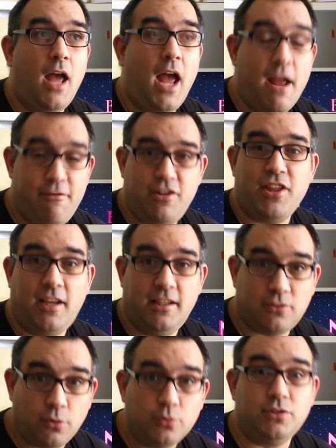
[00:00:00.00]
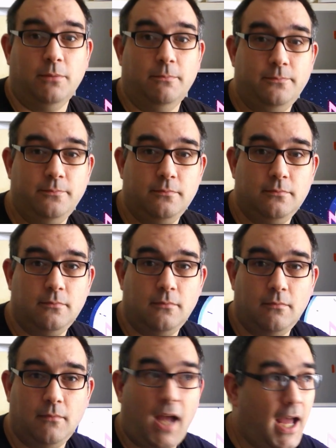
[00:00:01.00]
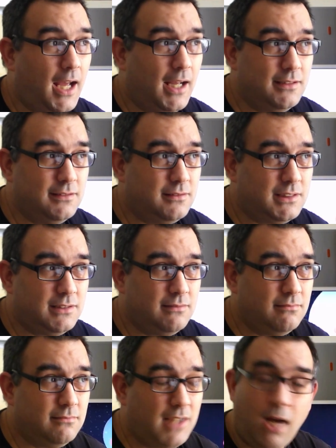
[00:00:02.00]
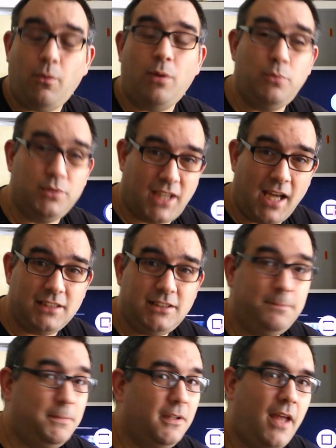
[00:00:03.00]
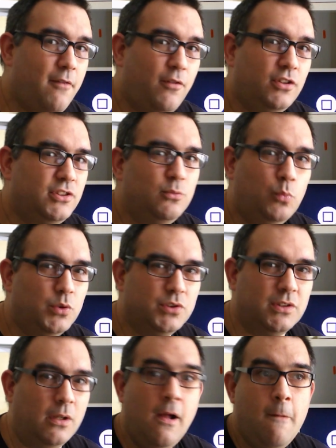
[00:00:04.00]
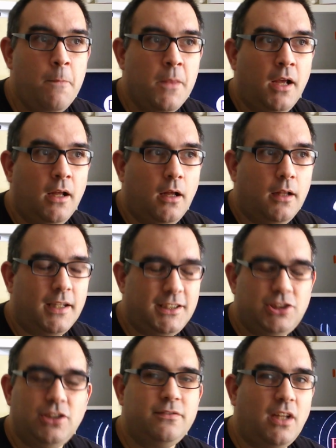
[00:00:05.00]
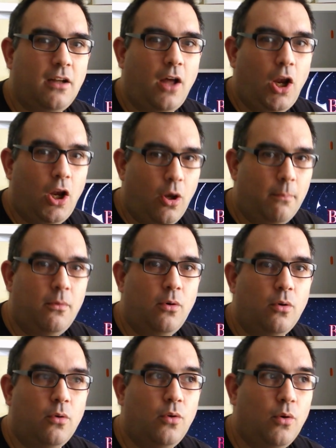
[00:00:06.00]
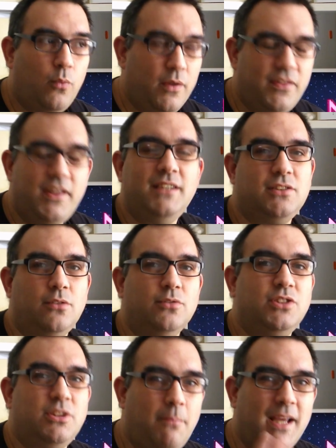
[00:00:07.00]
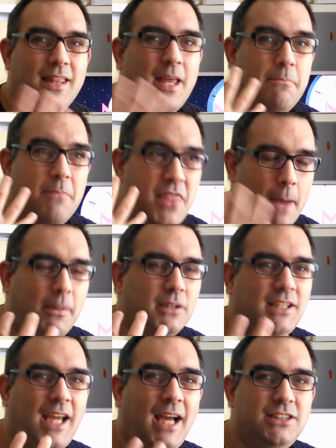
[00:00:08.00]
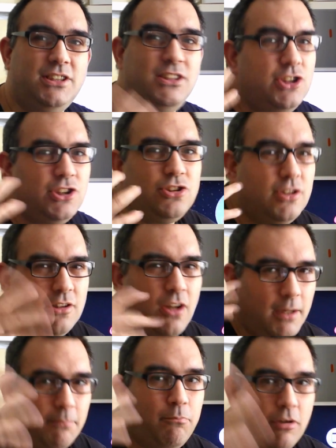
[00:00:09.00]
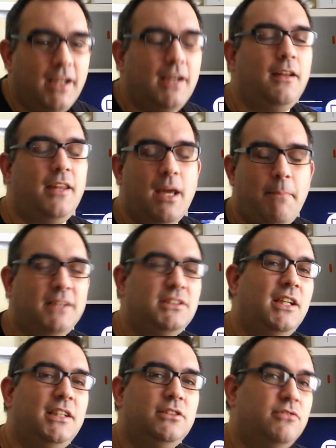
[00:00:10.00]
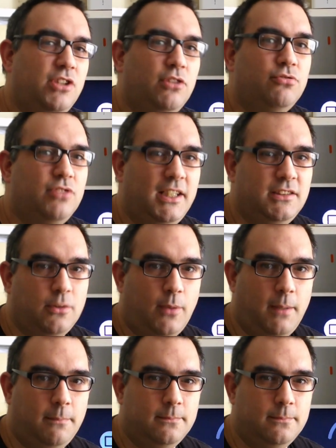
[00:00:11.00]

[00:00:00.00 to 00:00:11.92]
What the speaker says: Everything Is Awesome. And that one was catchy, but their version wasn't. They should have done a lot more with these songs to make them that much catchy, just to like bring the imagination of children into it.